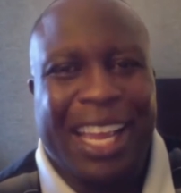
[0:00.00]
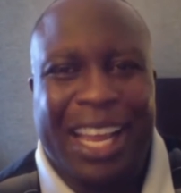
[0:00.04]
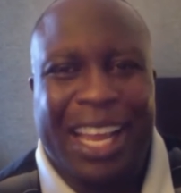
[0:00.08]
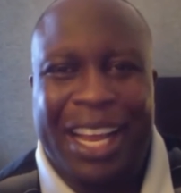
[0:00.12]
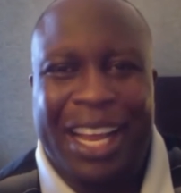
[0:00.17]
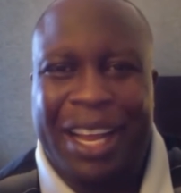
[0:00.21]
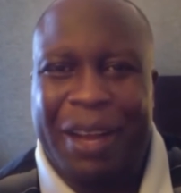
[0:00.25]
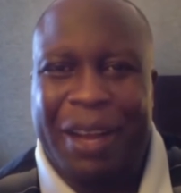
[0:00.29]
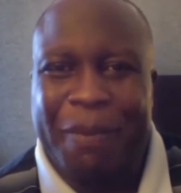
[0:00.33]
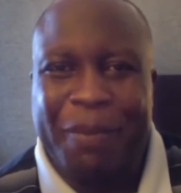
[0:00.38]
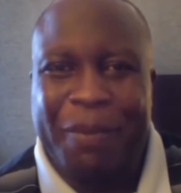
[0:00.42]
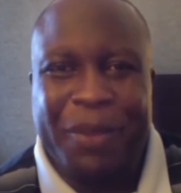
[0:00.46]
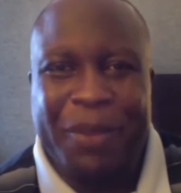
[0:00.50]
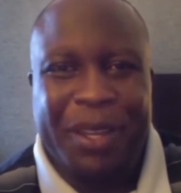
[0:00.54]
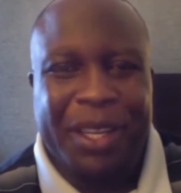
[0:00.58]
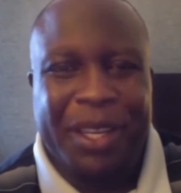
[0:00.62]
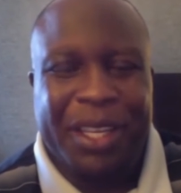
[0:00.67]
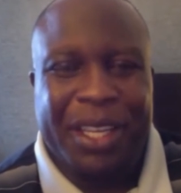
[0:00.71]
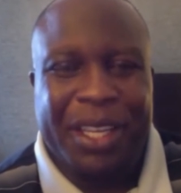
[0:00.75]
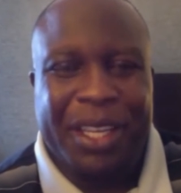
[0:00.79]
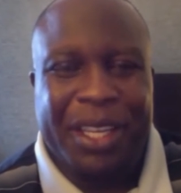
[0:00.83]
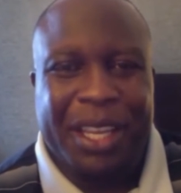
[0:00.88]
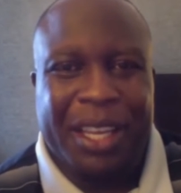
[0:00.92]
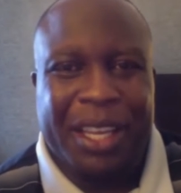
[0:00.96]
I'm
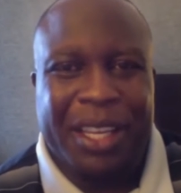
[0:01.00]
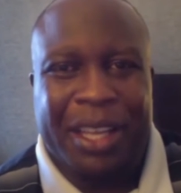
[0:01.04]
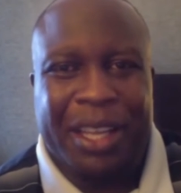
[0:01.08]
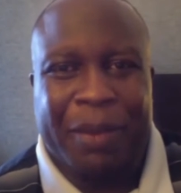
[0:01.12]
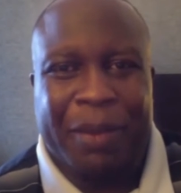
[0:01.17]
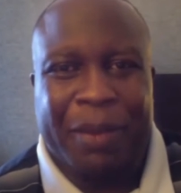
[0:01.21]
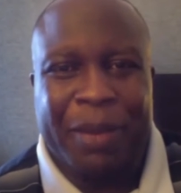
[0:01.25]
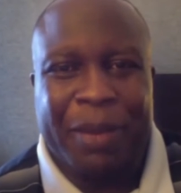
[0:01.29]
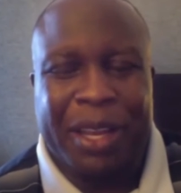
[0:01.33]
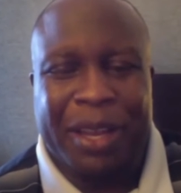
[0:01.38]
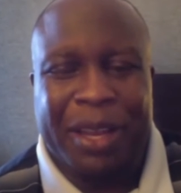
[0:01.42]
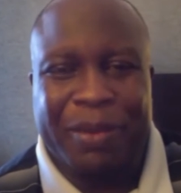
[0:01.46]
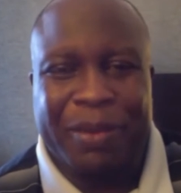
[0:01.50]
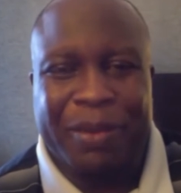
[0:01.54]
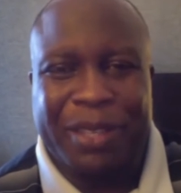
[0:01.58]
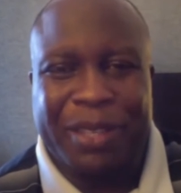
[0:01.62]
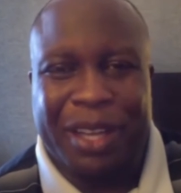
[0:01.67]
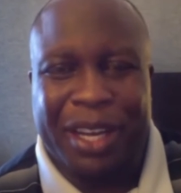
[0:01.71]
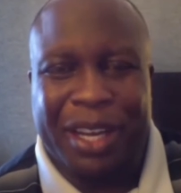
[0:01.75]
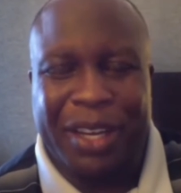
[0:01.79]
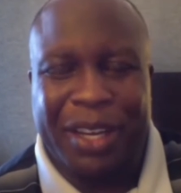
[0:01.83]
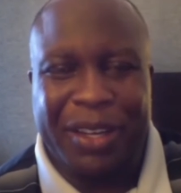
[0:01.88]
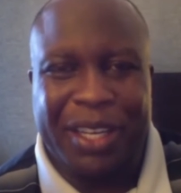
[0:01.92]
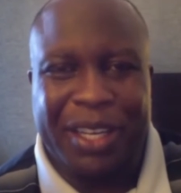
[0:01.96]

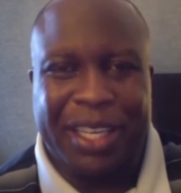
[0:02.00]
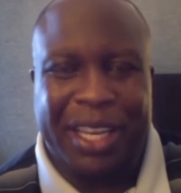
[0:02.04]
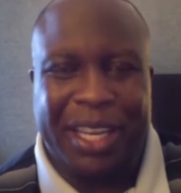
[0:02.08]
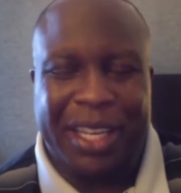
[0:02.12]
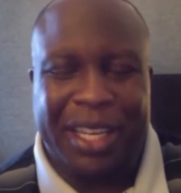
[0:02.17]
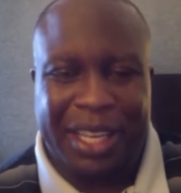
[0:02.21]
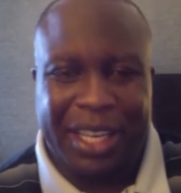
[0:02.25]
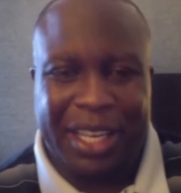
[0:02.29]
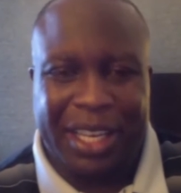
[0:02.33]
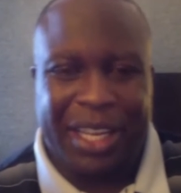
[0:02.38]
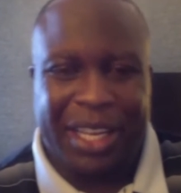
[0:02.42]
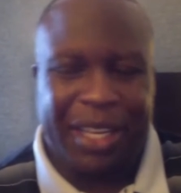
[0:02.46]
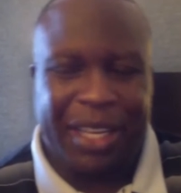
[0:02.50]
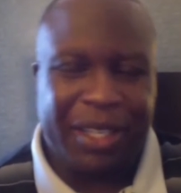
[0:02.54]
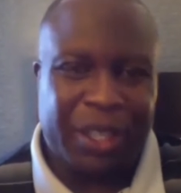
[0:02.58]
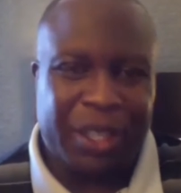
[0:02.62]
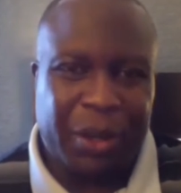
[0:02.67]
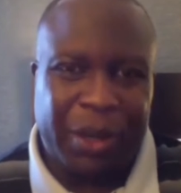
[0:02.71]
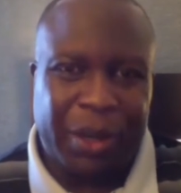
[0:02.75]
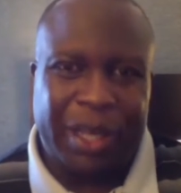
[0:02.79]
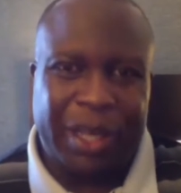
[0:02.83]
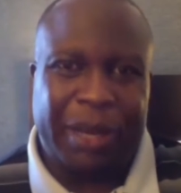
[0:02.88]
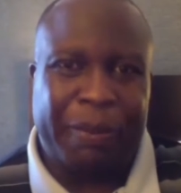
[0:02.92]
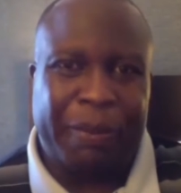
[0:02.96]
sorry. You look at the
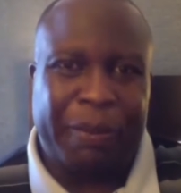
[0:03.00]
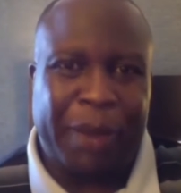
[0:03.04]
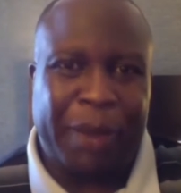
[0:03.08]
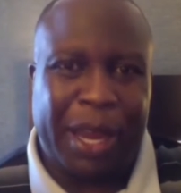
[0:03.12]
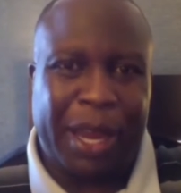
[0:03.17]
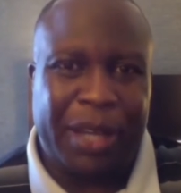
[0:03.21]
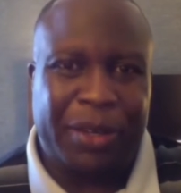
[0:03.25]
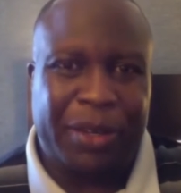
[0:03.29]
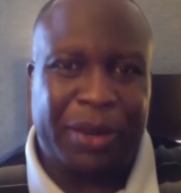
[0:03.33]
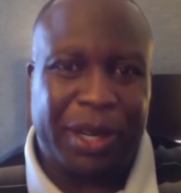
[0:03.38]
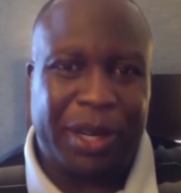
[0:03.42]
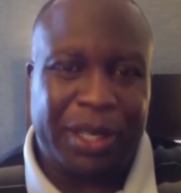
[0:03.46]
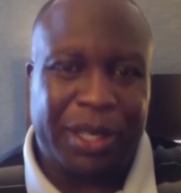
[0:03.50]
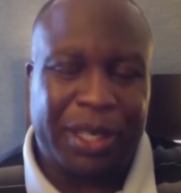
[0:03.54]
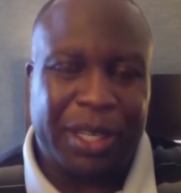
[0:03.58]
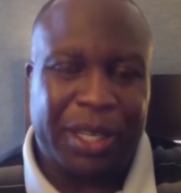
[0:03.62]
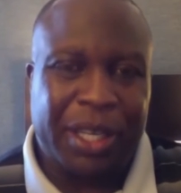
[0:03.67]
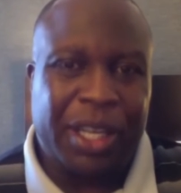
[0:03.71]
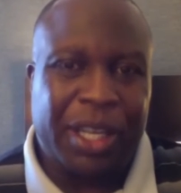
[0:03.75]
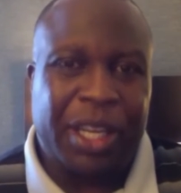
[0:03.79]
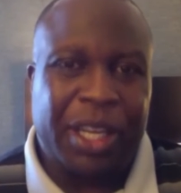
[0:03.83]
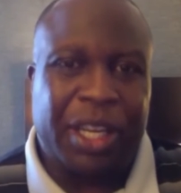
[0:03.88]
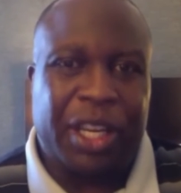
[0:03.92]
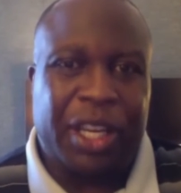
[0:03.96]
New England Patriots.
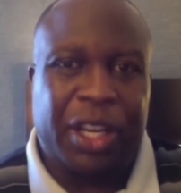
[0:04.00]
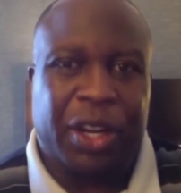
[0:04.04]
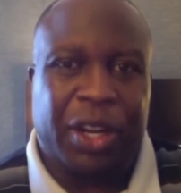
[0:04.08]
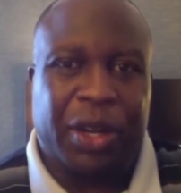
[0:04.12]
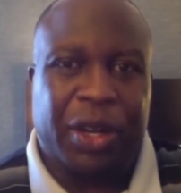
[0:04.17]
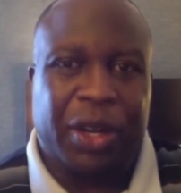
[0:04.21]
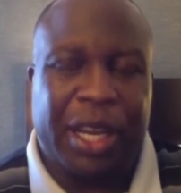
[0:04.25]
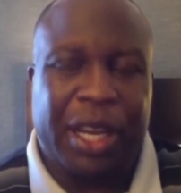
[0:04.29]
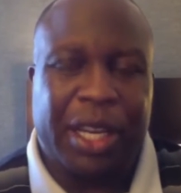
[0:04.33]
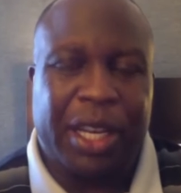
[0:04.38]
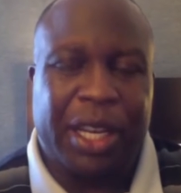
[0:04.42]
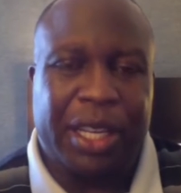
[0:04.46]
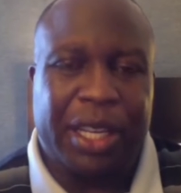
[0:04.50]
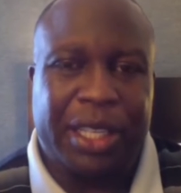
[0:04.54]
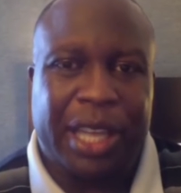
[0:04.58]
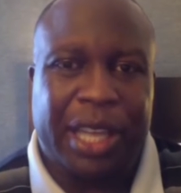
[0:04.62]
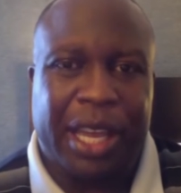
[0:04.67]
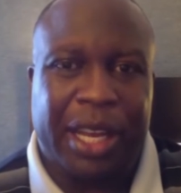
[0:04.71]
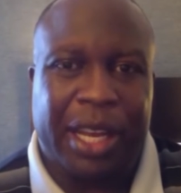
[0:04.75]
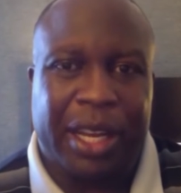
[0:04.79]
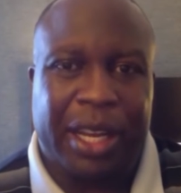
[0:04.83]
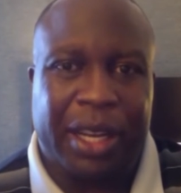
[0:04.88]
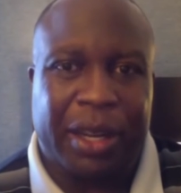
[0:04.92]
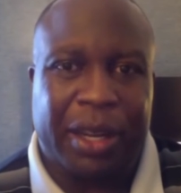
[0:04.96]
They looked
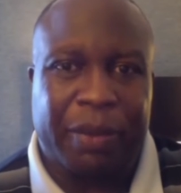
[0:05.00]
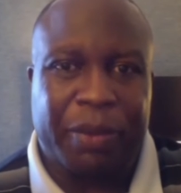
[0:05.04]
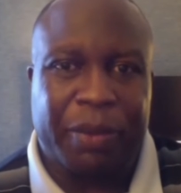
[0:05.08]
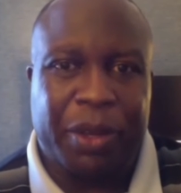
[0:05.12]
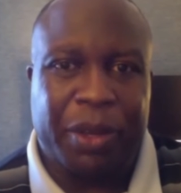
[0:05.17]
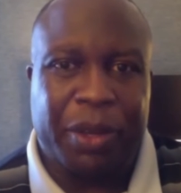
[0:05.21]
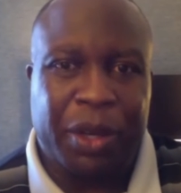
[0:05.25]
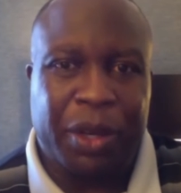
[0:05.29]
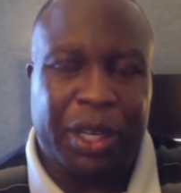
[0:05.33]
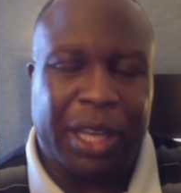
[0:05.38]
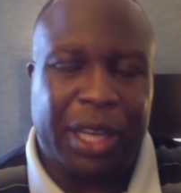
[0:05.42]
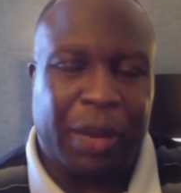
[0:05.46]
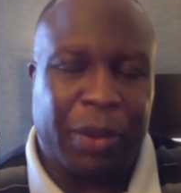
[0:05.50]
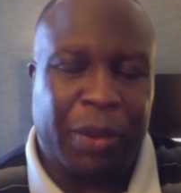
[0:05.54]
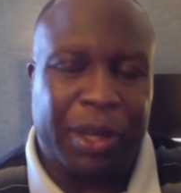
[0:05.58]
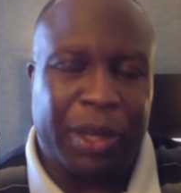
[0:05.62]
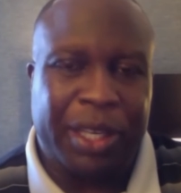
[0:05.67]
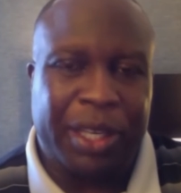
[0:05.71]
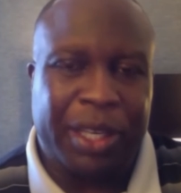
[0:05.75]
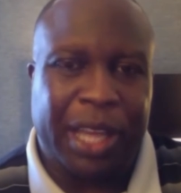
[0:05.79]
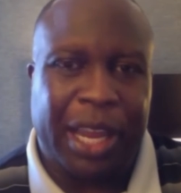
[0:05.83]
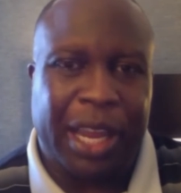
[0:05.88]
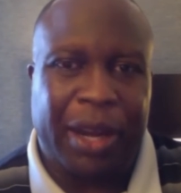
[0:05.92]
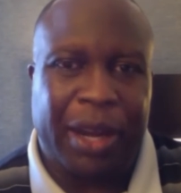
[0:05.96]
at you look at
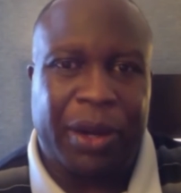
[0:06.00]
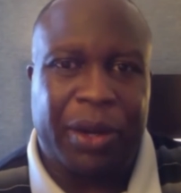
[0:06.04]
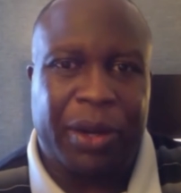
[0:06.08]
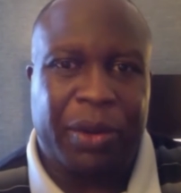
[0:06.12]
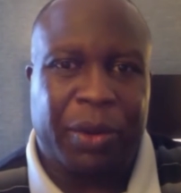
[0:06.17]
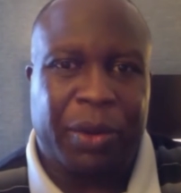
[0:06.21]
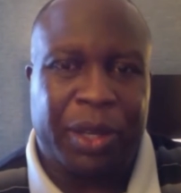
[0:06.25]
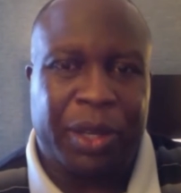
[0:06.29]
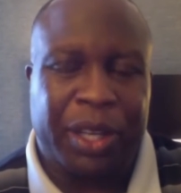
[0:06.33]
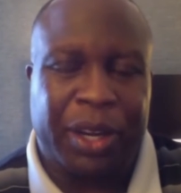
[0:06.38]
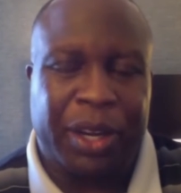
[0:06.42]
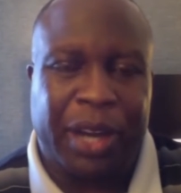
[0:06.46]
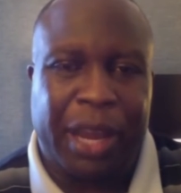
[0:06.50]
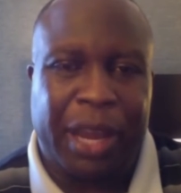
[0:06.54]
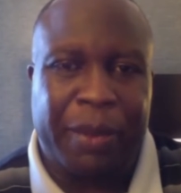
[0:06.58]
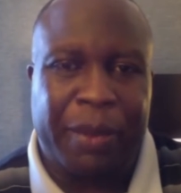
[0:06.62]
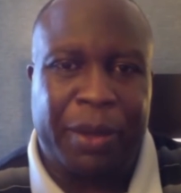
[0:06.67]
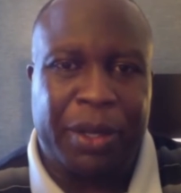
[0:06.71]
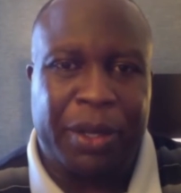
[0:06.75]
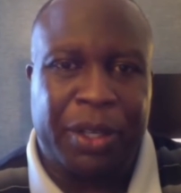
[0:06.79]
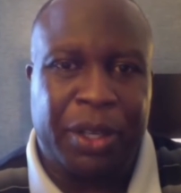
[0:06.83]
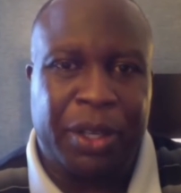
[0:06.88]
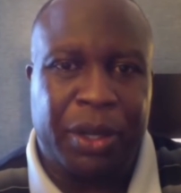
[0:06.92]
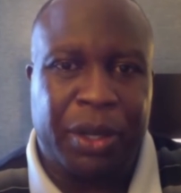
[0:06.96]
what they're
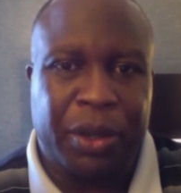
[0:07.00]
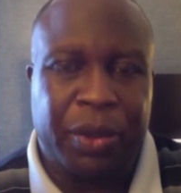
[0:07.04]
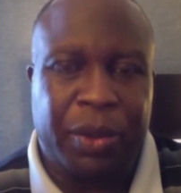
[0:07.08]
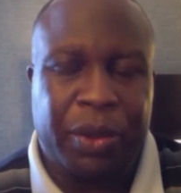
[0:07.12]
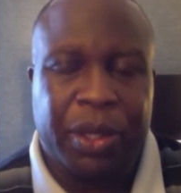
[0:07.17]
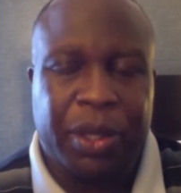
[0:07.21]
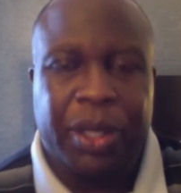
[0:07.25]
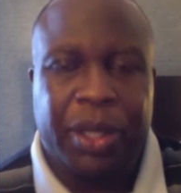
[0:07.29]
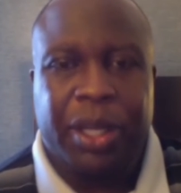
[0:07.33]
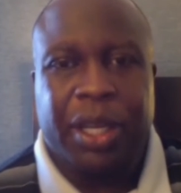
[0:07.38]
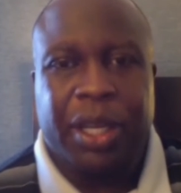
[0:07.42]
able to do.